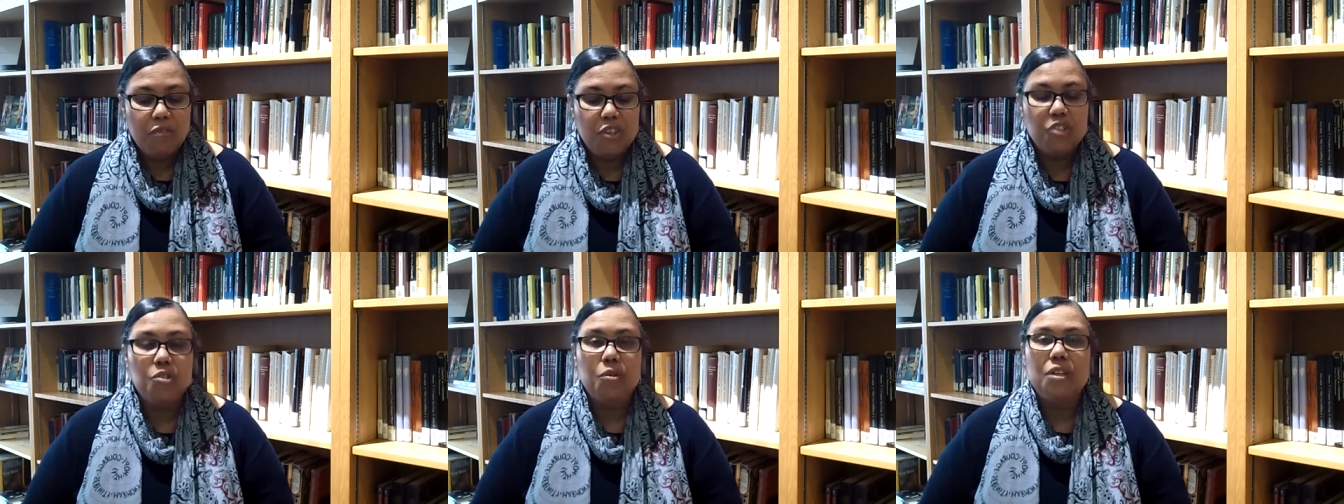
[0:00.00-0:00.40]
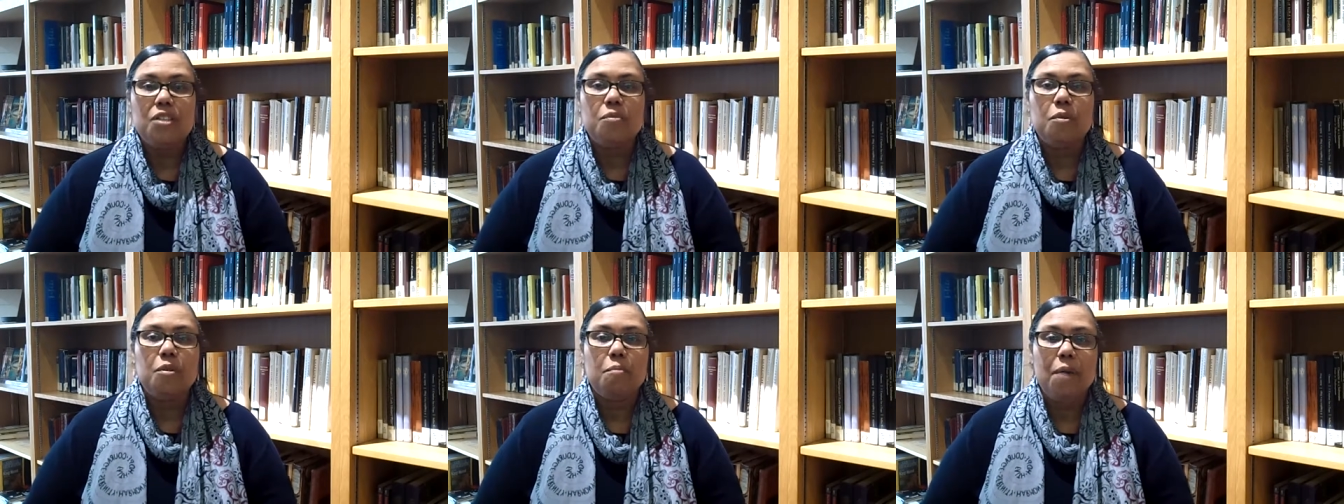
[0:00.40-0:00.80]

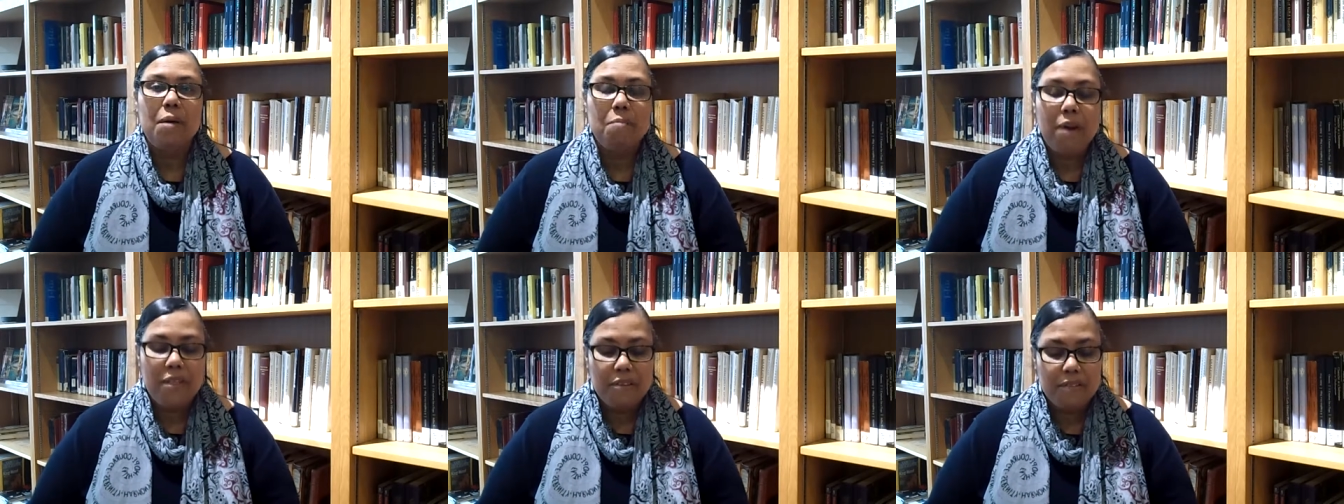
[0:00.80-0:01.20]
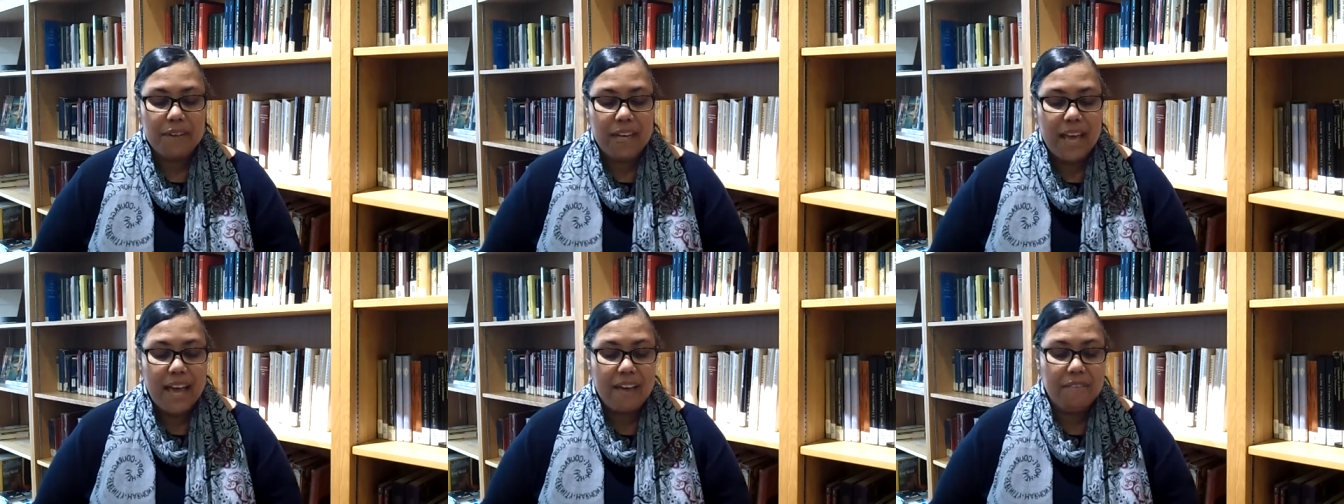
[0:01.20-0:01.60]
rejoice with my
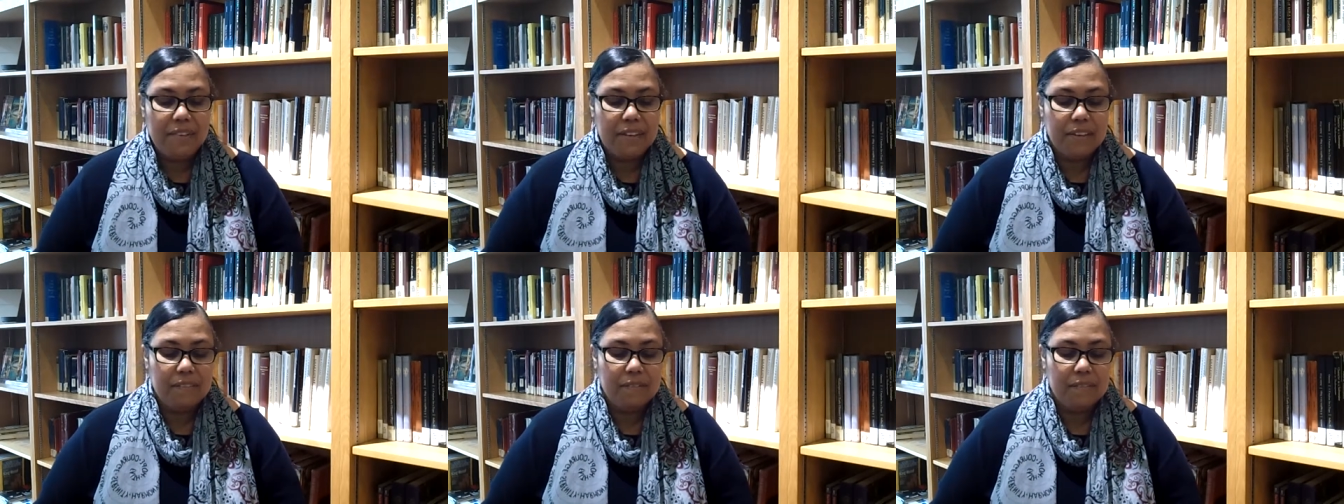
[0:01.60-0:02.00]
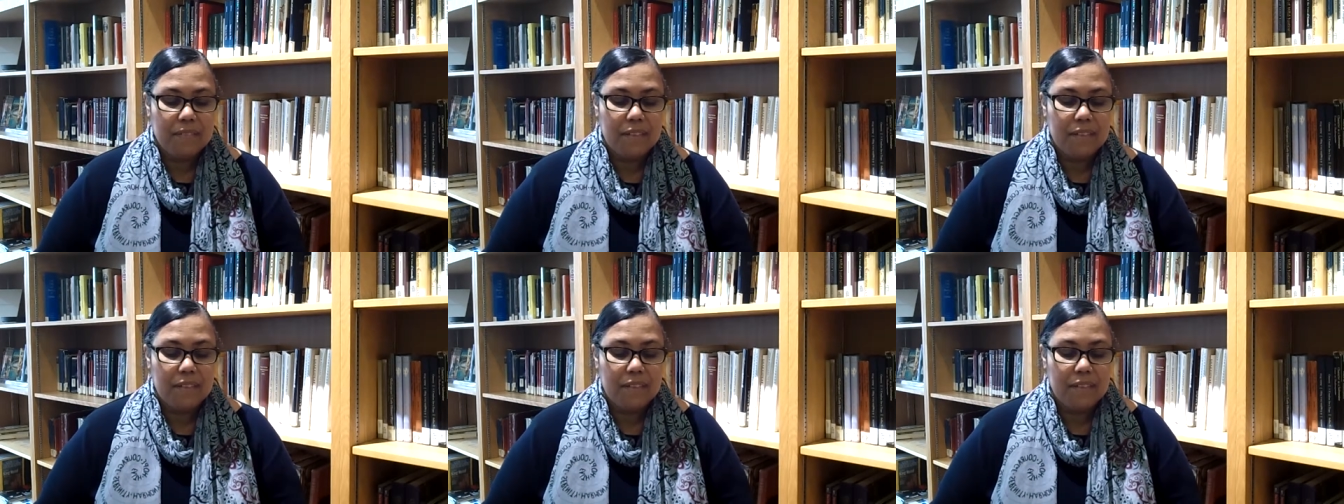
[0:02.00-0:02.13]
mother in heaven,